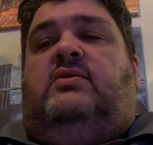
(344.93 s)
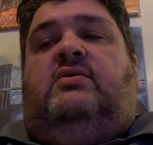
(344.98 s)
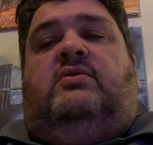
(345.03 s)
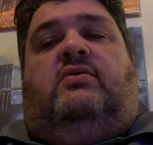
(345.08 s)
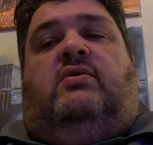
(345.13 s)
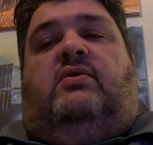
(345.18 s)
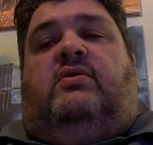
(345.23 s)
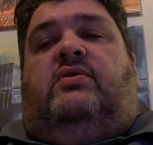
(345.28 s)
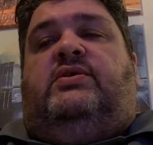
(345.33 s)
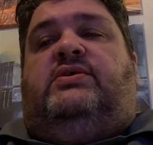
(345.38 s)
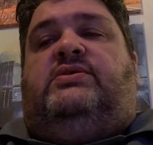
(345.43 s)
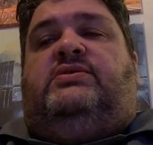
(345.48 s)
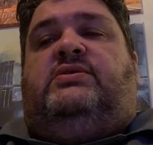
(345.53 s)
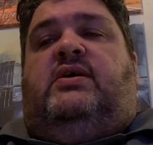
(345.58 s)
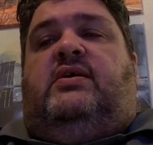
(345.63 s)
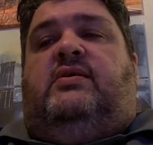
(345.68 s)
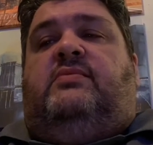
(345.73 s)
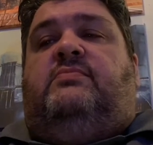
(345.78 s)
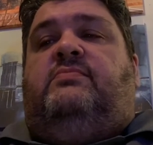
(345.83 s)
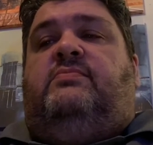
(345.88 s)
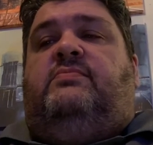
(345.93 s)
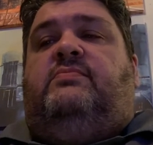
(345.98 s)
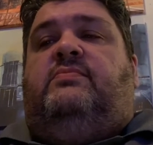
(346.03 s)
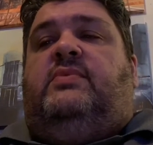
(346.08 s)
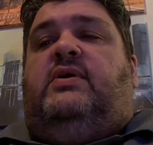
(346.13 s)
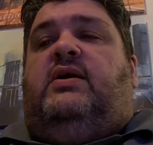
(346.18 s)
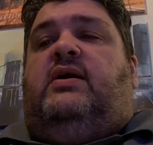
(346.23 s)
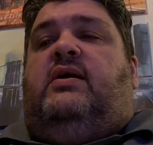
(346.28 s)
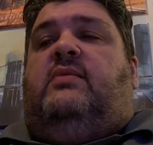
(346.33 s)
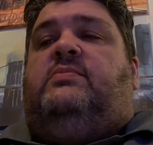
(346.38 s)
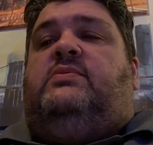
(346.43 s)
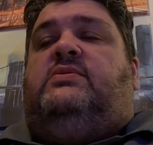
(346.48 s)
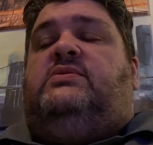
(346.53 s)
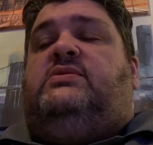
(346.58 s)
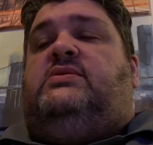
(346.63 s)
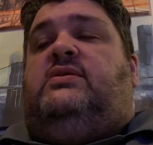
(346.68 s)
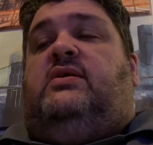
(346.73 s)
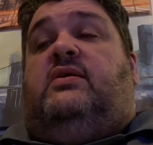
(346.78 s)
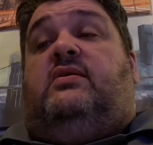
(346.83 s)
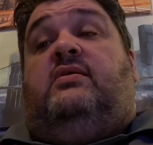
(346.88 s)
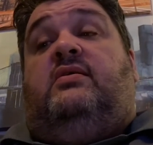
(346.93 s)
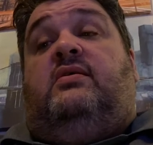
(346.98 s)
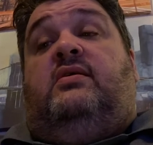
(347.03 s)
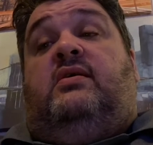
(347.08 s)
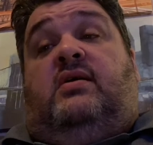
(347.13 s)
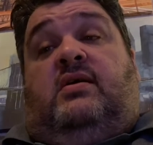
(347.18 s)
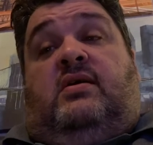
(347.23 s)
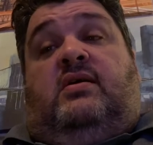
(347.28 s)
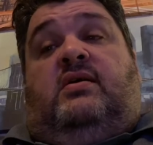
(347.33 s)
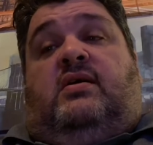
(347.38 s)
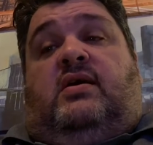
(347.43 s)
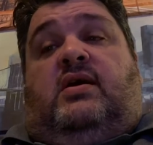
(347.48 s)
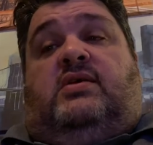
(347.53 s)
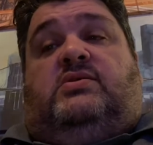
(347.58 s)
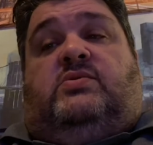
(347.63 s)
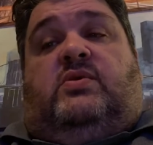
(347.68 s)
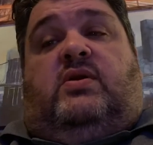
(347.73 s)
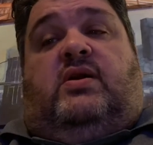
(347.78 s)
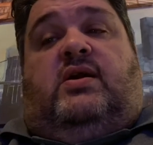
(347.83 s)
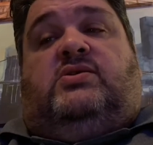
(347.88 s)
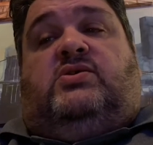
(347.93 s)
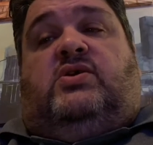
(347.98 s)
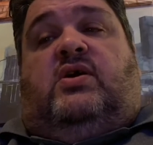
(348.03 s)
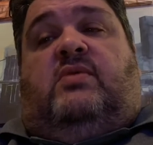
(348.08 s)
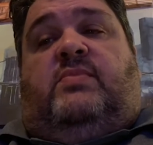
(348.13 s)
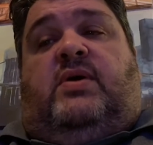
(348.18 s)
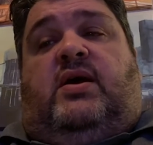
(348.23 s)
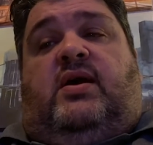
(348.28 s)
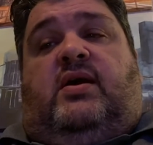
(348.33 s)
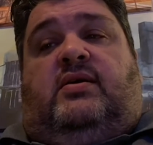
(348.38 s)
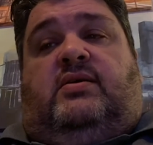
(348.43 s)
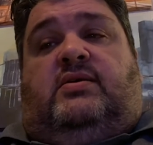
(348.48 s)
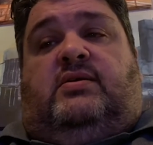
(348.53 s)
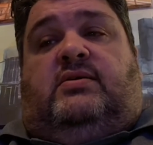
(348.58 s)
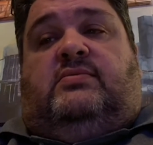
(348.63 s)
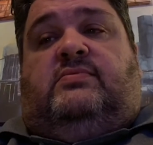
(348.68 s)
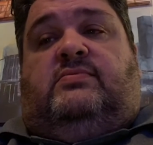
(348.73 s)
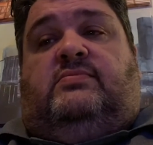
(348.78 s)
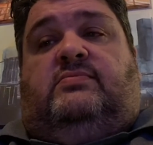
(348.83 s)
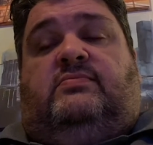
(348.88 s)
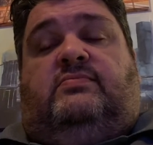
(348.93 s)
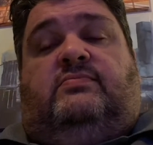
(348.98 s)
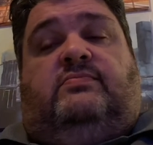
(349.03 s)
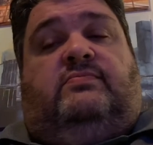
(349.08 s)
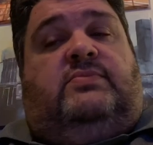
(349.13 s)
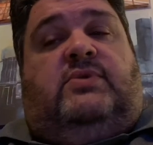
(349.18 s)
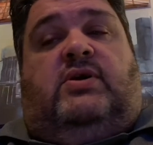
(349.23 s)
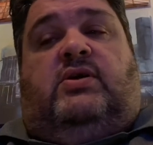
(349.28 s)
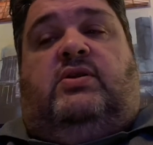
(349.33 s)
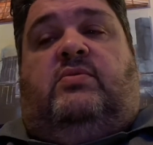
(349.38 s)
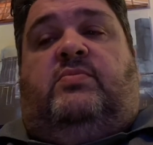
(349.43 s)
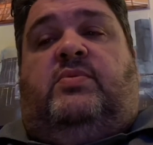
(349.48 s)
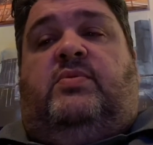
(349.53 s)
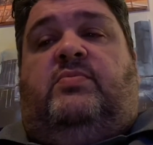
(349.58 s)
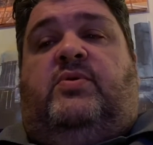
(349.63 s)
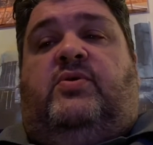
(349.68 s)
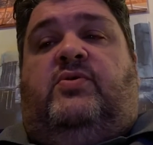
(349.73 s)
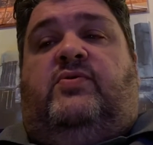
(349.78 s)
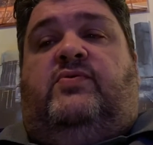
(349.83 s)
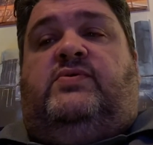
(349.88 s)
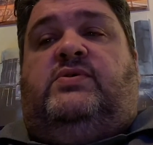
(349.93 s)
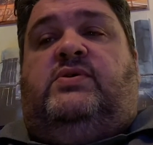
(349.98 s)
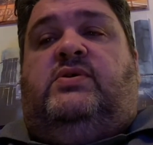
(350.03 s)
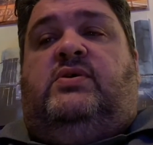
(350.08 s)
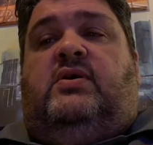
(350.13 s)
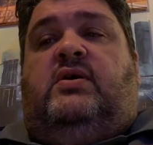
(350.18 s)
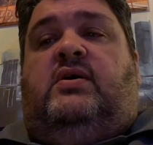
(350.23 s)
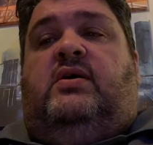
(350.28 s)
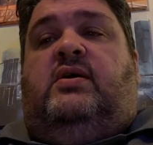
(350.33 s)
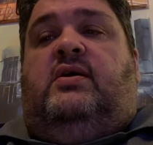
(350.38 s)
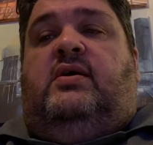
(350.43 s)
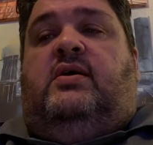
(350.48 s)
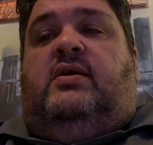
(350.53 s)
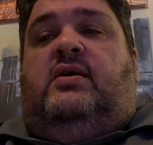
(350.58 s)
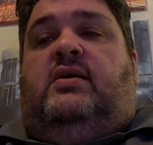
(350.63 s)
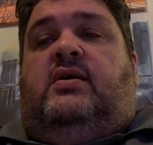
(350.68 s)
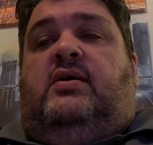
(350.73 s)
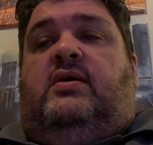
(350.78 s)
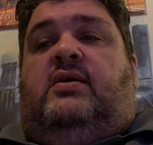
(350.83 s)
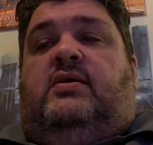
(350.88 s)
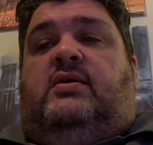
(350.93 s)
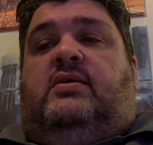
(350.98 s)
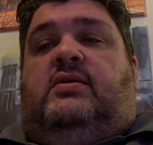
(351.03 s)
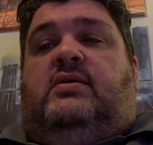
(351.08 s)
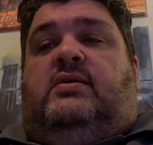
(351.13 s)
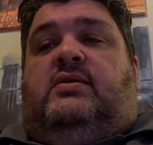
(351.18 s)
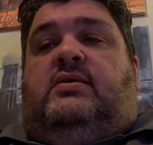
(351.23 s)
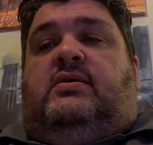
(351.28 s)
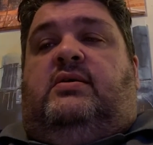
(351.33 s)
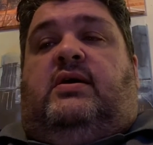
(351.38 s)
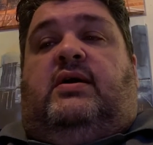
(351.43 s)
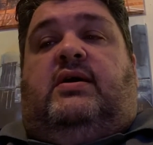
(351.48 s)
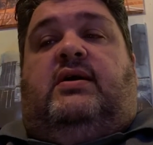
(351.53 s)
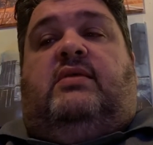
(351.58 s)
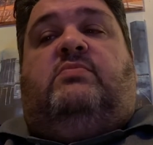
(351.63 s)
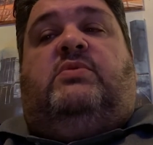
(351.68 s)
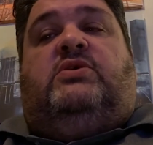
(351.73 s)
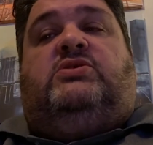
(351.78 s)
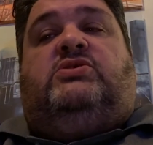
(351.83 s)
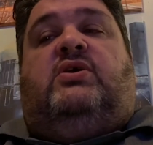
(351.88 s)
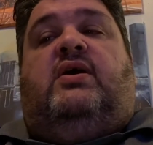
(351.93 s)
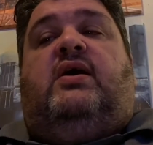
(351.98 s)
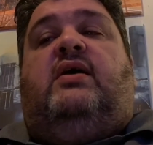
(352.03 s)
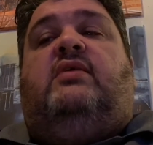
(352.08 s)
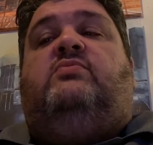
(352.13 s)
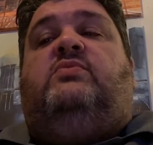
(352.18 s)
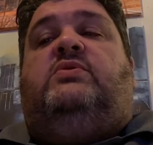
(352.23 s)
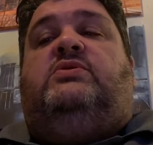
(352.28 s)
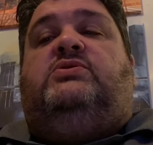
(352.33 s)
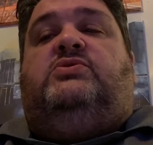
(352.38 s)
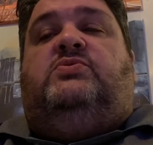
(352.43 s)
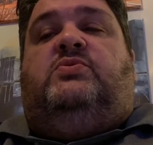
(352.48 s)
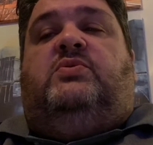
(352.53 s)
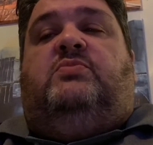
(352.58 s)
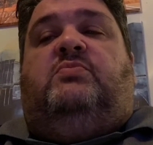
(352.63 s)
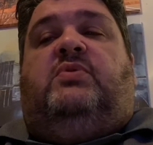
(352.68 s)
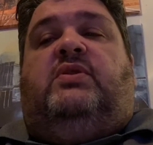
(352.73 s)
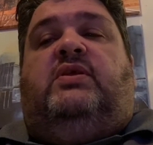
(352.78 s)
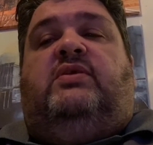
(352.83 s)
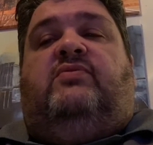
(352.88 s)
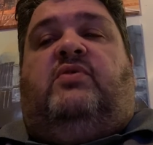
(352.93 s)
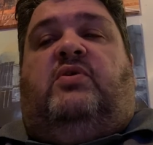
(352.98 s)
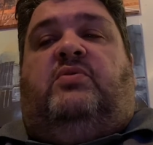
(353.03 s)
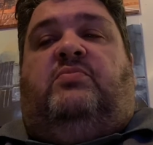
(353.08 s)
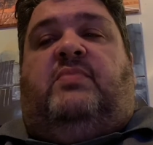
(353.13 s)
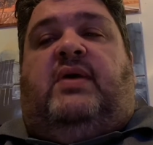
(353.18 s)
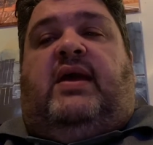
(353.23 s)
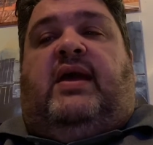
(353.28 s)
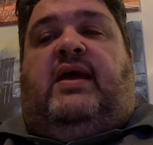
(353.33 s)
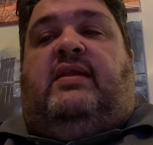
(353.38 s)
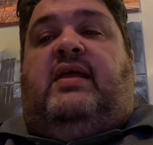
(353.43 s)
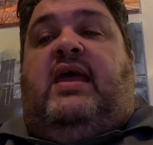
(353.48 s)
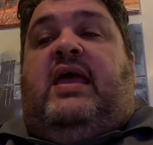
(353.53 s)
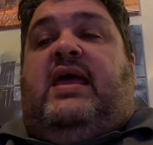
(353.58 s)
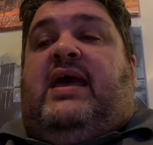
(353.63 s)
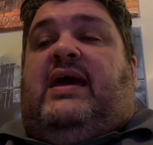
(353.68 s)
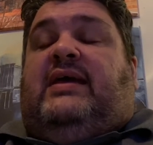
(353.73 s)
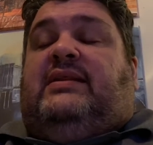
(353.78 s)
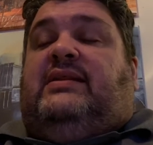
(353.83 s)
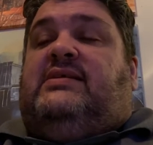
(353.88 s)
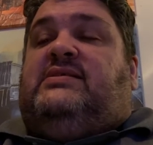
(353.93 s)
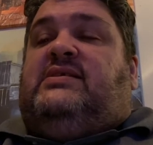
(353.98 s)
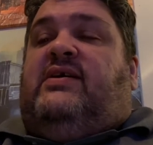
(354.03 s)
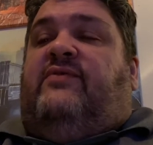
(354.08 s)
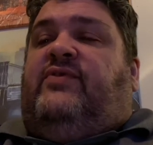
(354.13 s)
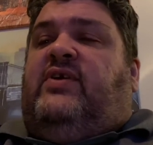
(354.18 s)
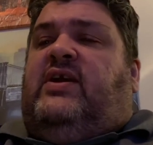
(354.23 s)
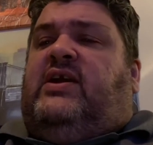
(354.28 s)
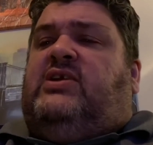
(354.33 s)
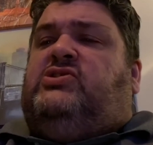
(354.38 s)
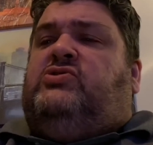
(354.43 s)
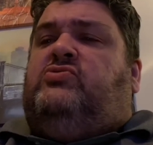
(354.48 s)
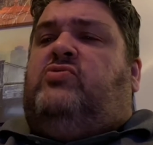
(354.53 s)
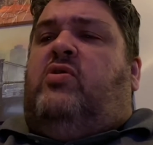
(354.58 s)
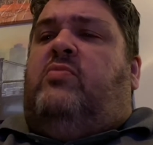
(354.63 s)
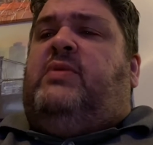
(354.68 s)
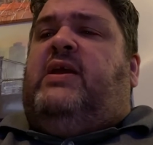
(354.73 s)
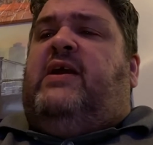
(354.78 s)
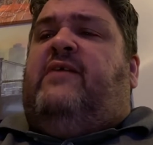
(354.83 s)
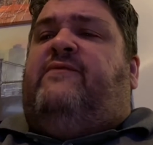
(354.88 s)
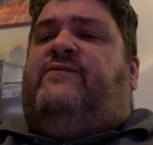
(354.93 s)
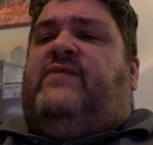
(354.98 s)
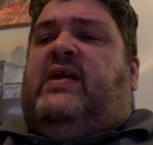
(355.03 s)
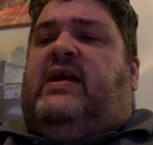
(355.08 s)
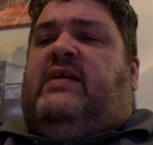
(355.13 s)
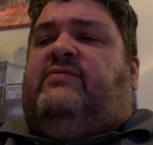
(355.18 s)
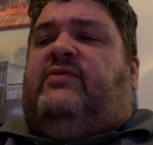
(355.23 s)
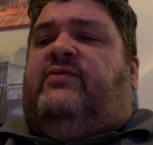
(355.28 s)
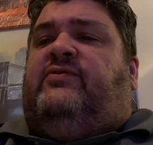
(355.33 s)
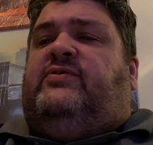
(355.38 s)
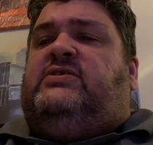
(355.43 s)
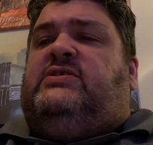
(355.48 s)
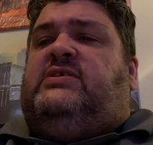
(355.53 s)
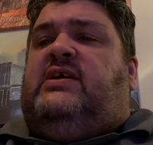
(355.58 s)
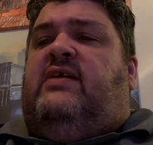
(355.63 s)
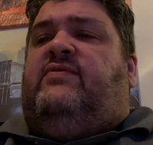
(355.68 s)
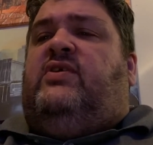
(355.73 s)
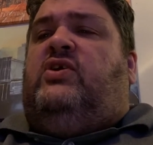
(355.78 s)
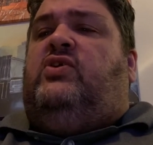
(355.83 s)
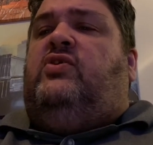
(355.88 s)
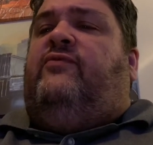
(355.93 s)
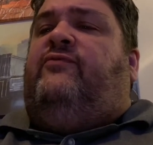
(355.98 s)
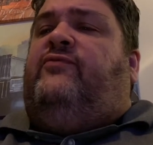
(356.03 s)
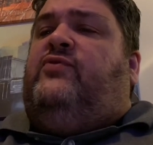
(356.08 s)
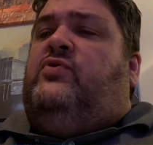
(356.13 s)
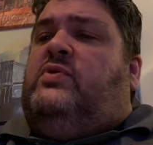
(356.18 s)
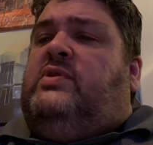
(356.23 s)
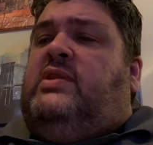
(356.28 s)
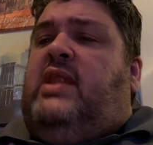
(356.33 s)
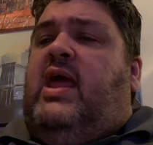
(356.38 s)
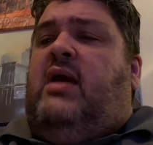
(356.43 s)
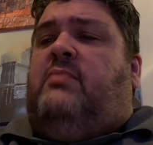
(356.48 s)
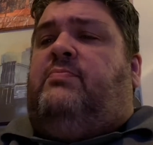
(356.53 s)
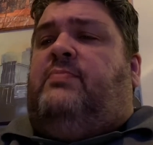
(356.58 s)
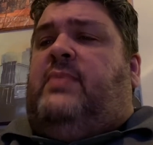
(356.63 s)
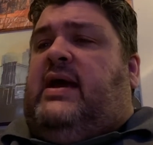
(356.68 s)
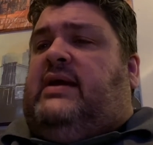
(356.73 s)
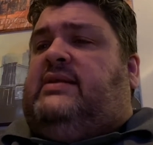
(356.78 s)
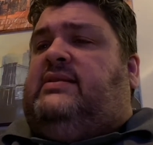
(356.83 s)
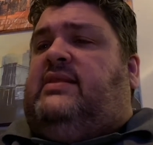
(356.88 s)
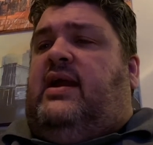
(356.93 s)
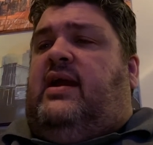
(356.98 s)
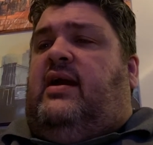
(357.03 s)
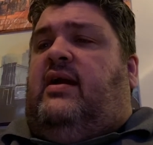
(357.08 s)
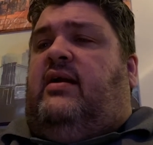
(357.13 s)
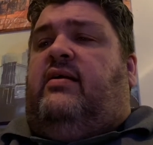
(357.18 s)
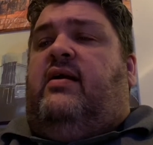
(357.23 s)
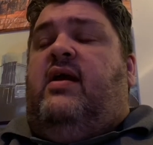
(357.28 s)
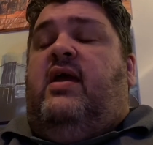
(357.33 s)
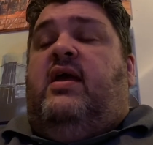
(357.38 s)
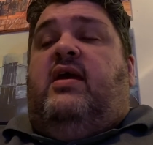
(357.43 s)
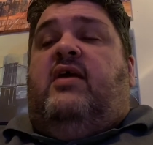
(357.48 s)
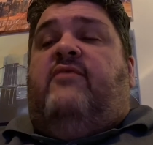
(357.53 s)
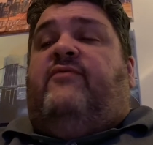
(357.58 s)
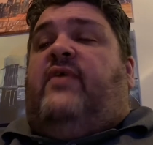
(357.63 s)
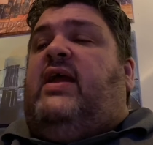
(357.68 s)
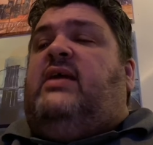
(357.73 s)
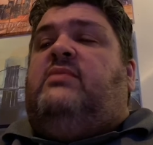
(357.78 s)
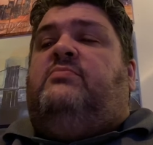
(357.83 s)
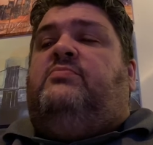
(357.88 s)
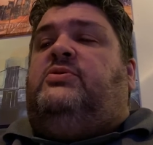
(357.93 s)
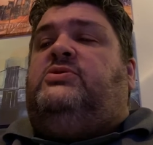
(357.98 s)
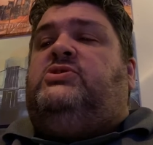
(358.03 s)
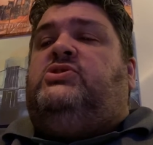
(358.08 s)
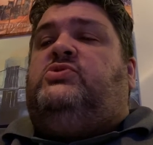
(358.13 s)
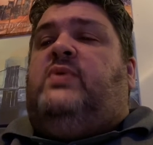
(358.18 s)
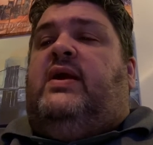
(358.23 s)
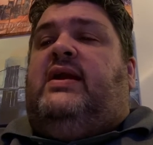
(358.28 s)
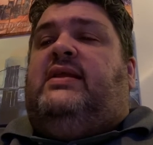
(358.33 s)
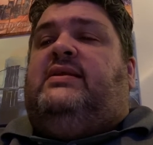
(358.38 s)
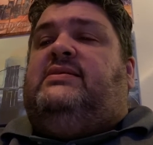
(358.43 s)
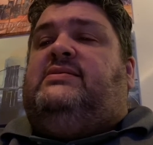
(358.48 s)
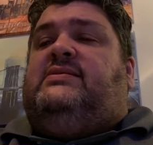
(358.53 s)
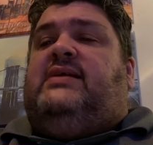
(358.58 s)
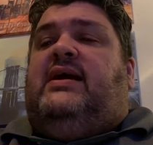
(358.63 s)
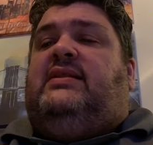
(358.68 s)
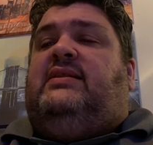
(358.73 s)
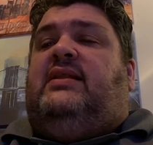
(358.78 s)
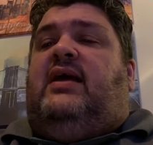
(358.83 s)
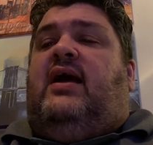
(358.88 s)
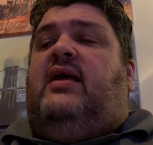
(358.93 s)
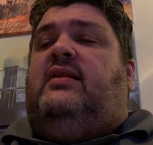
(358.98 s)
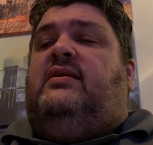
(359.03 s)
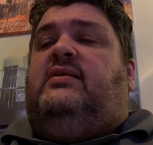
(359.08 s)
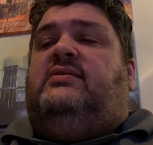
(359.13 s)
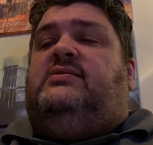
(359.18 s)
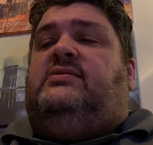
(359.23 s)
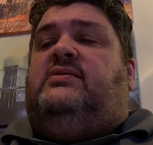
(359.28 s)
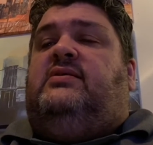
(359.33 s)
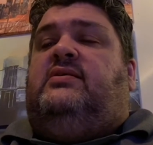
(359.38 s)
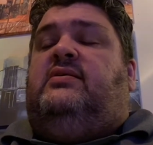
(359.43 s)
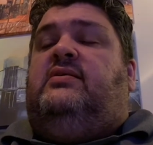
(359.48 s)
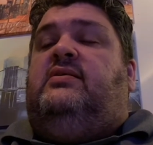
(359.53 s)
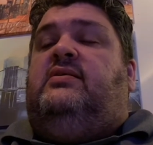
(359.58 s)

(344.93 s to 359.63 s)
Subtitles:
All the same, the captain said, it's where I drop my anchor. I'll not be moved. I can muster headwinds you wouldn't believe, old man. And let's not forget you owe me a favor for saving your fool neck back there. If I hadn't persuaded Taylana to...